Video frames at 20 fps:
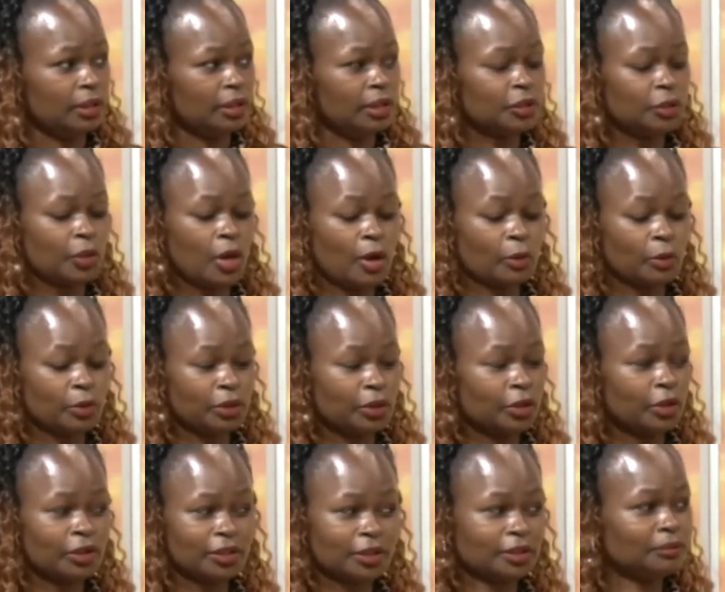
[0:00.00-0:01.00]
Okay. So I
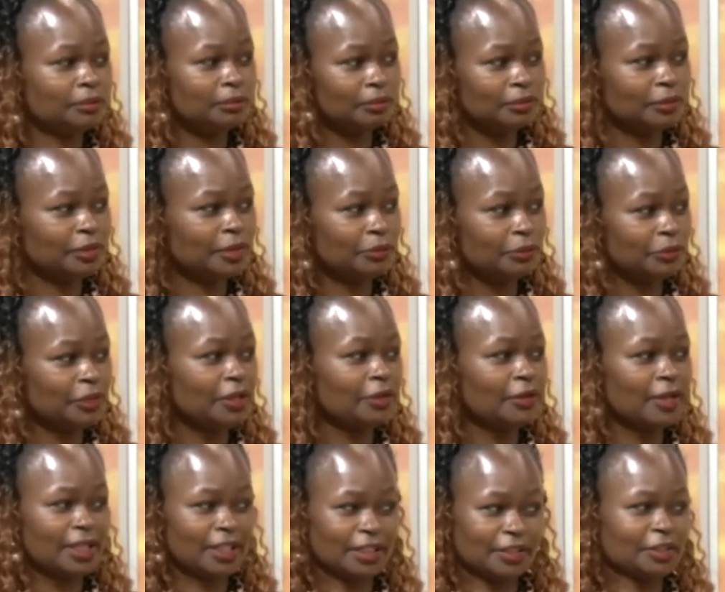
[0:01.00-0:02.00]
would not
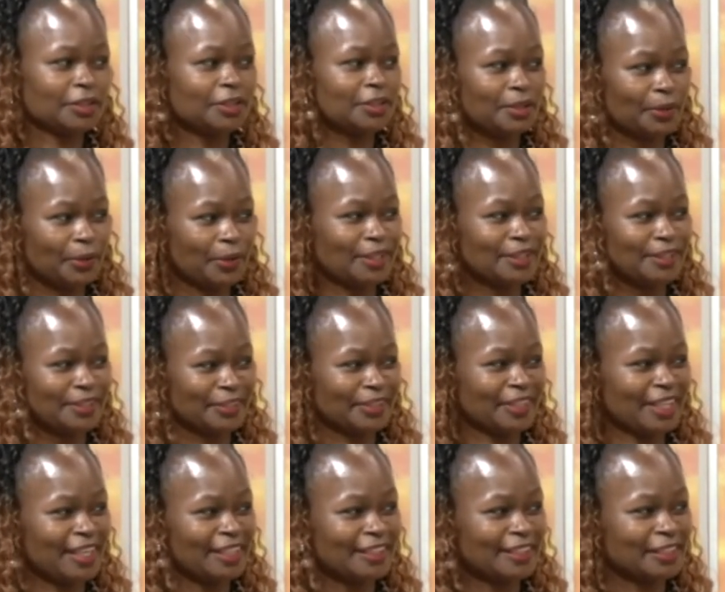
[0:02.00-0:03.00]
generally just go
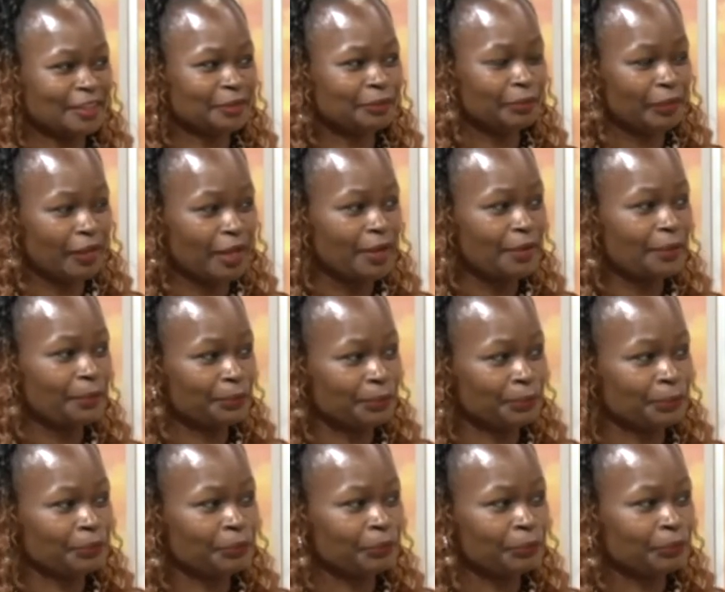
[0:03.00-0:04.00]
into that. Mm-hmm. Yeah.
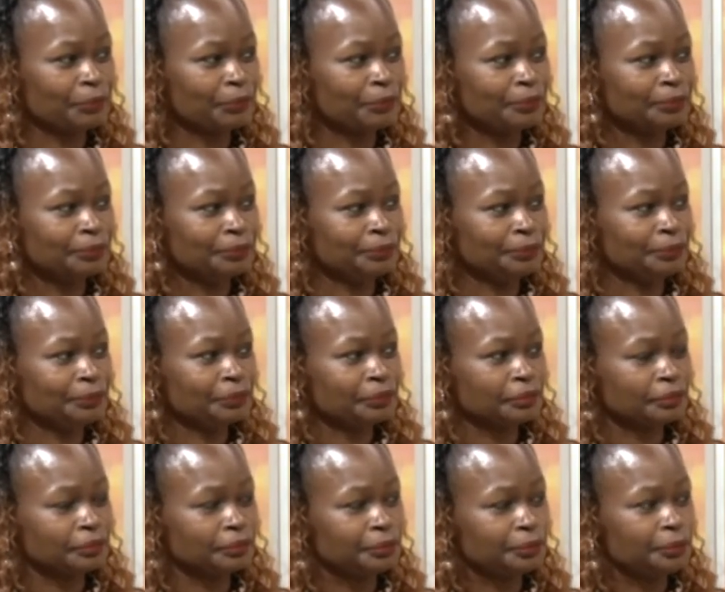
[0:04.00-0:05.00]
Mm-hmm. But
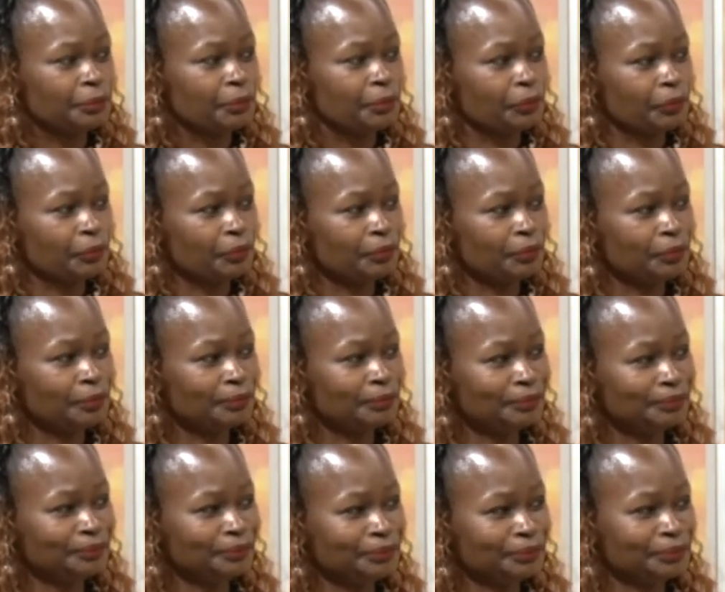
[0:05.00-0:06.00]
but I mean,
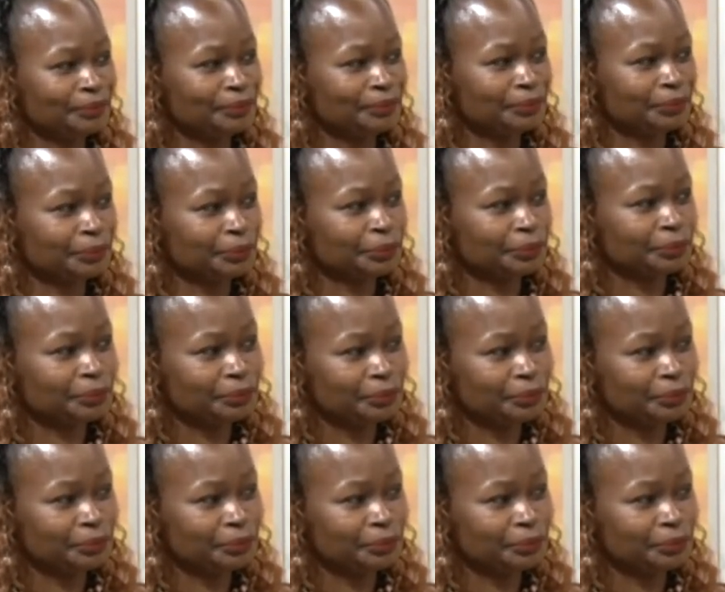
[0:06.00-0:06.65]
it's it's really